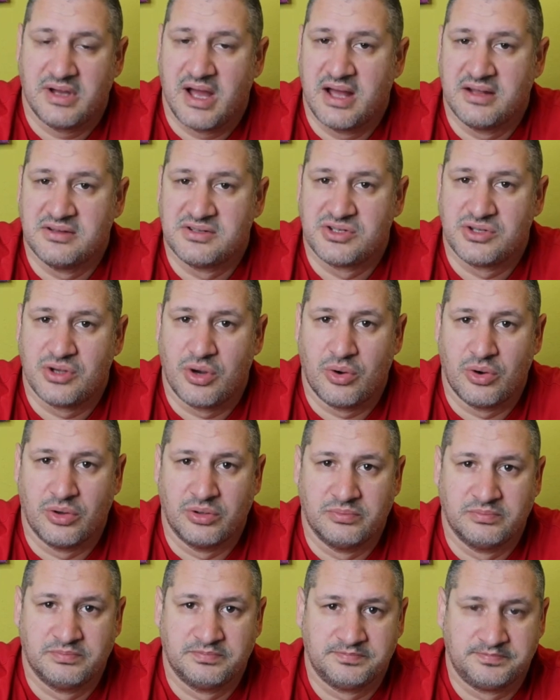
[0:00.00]
and so
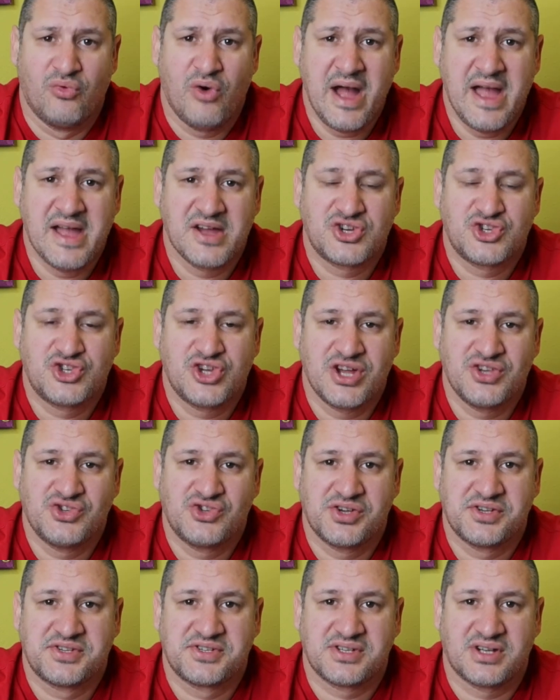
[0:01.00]
on. Why
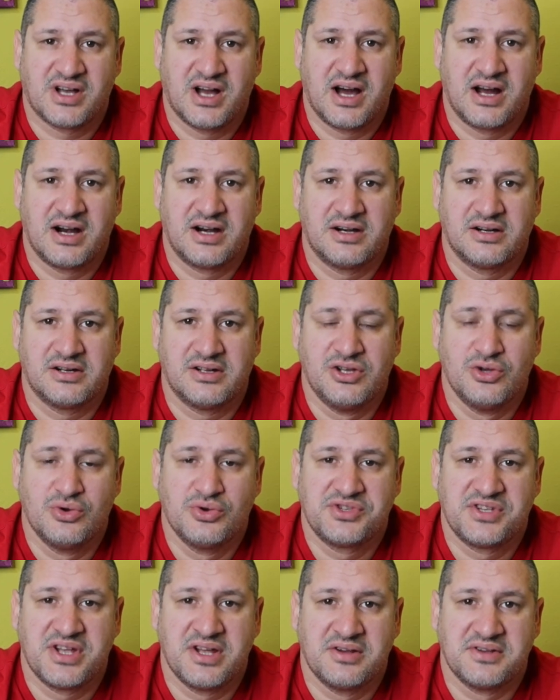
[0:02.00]
exchanges are
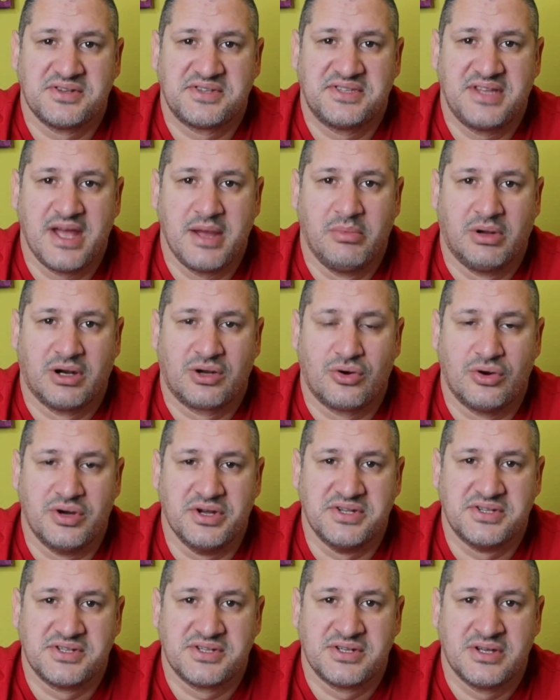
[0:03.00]
using stable
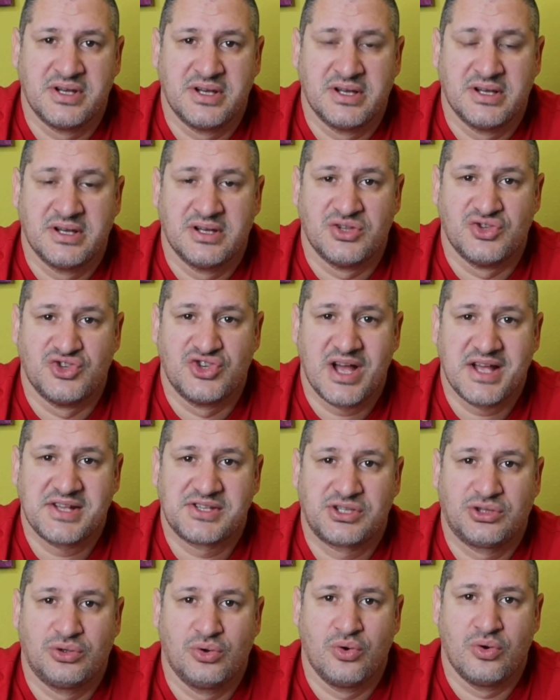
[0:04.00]
coins?
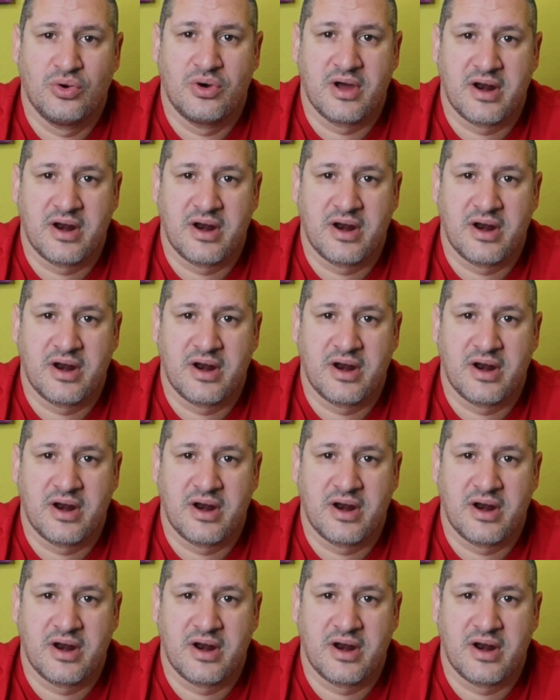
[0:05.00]
Just to